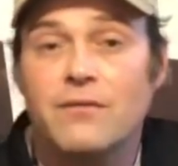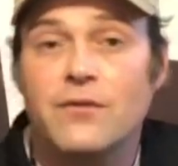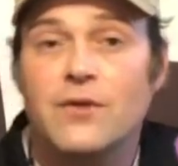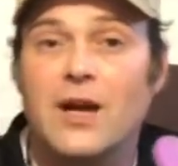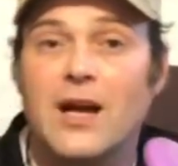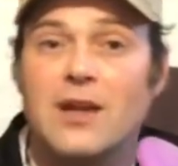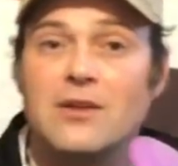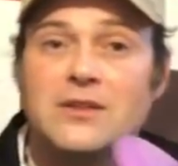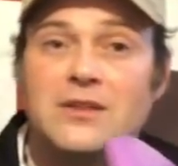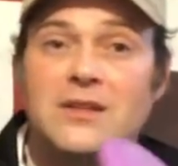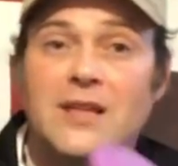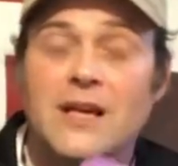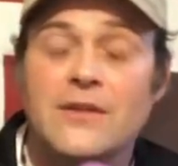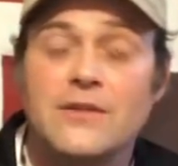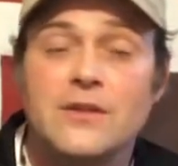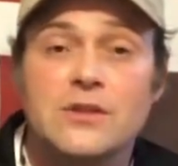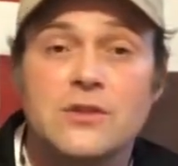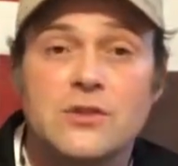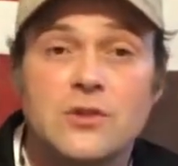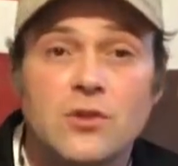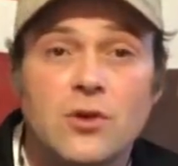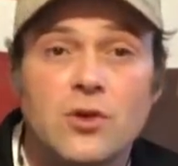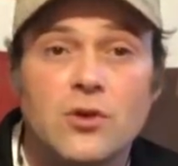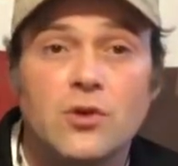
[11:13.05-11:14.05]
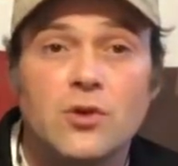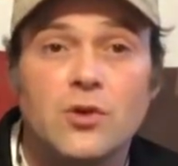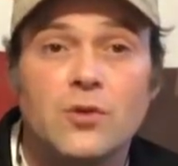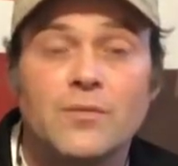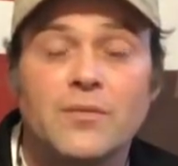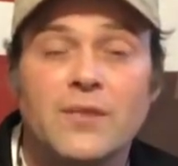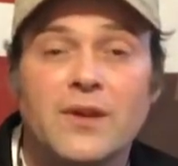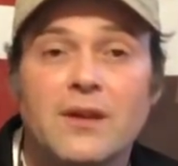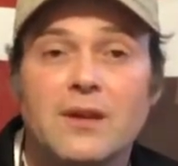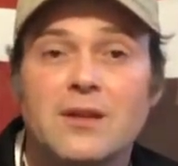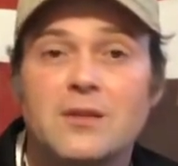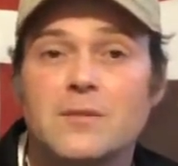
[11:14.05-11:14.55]
for outside the
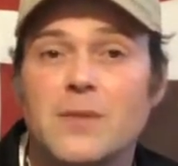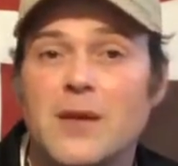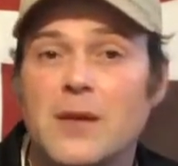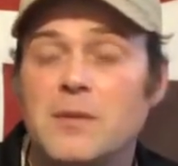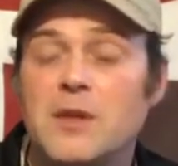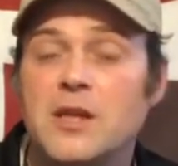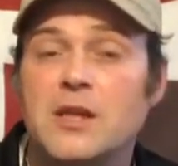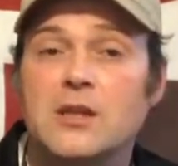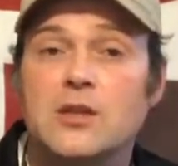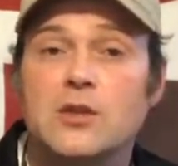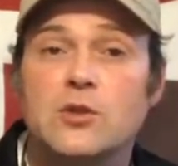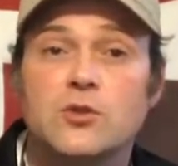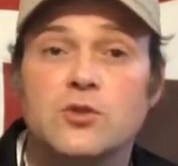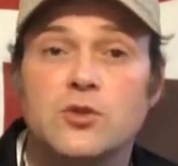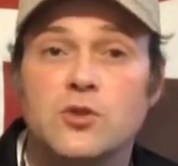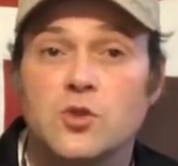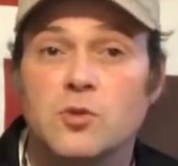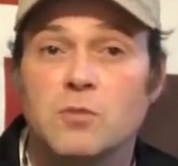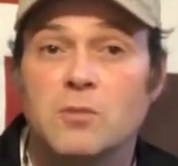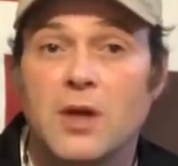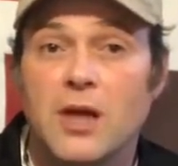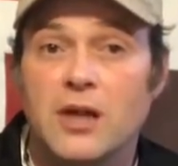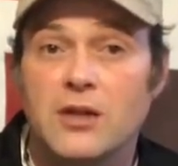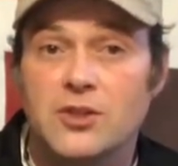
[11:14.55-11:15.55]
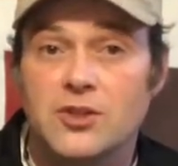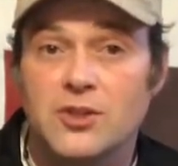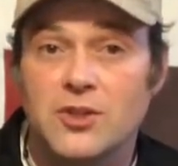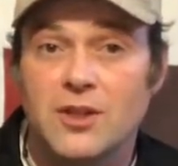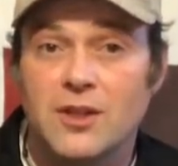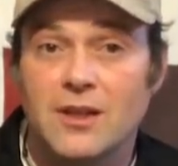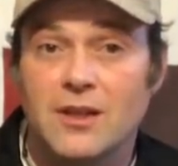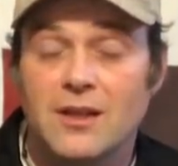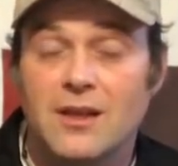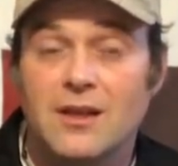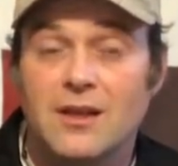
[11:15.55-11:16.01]
circle, it's maybe a little too much